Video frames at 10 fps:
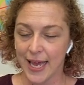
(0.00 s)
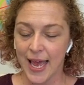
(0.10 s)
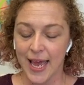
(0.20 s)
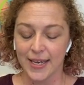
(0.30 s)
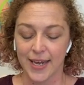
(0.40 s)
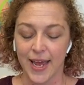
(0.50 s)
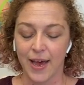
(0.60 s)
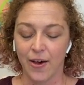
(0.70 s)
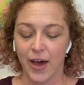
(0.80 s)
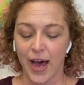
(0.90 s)

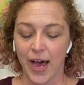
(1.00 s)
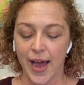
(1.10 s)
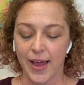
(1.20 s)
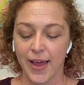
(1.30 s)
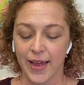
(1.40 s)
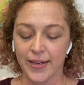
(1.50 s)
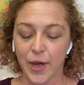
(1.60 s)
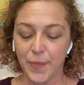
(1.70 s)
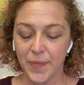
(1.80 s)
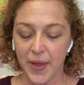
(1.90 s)
Now, I
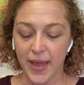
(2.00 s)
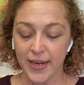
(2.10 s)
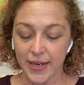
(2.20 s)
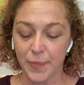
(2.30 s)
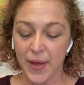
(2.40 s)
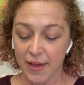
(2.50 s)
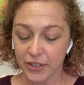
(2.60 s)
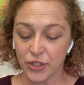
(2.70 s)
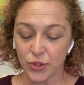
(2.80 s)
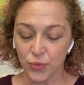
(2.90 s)
ended up
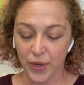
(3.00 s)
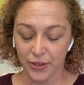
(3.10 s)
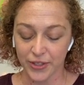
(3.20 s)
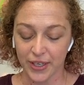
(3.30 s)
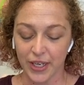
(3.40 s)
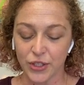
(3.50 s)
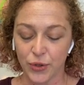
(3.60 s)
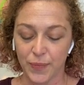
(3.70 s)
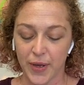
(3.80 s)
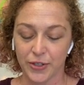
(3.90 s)
having two winners. I got to do
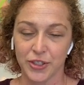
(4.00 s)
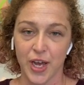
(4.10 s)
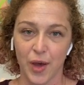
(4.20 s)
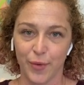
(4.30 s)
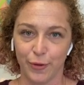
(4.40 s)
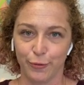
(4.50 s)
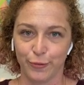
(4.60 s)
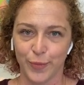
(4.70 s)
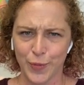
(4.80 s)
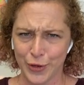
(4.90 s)
a better job of
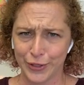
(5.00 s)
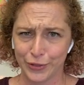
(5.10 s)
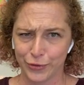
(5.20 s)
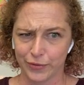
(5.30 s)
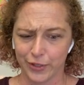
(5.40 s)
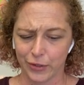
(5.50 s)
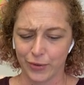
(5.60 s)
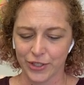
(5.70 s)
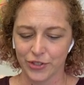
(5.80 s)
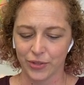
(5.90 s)
promoting the trivia
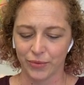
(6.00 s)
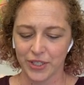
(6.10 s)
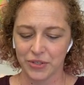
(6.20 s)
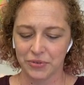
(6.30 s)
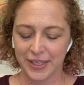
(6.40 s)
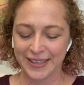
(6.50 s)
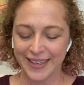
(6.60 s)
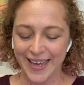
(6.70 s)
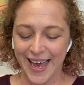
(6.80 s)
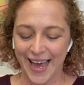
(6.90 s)
question week to week.
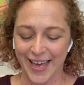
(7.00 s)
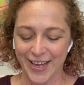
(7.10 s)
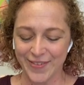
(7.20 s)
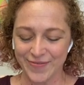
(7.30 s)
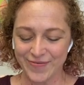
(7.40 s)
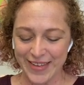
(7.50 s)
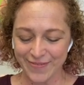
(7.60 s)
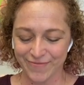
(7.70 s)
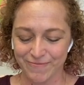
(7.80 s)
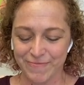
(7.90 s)
Um,
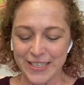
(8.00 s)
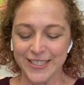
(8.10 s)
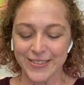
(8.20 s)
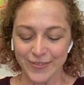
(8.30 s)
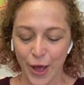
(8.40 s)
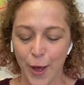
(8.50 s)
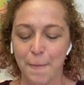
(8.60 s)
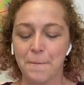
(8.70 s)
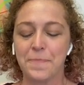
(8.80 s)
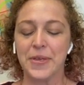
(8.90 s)

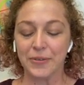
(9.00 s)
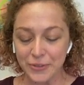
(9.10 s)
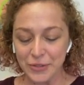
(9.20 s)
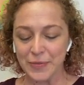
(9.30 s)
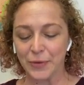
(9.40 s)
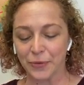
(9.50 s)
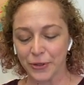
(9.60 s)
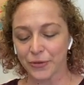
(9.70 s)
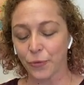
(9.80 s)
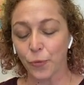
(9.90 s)
penultimate
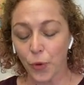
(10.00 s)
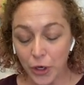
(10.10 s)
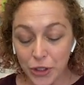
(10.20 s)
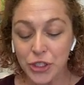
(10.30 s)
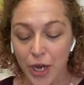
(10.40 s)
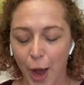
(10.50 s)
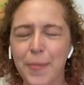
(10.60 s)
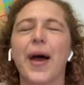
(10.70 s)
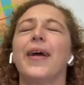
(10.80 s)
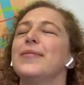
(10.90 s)
workshop.
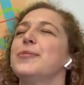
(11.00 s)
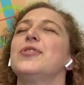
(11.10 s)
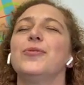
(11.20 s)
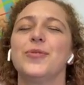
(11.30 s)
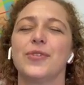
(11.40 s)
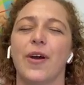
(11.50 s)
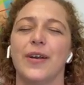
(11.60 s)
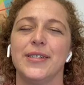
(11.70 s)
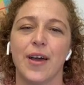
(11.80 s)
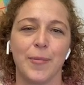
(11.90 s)
I'm so
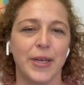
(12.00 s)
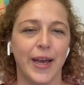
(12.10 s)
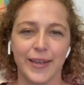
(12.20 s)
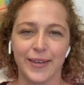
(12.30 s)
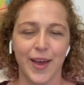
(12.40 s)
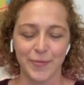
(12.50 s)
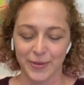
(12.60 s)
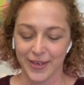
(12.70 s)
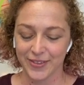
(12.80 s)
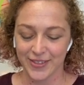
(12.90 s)
sorry, Diami. I cannot
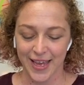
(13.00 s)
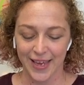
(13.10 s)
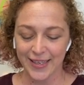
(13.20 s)
pronounce that.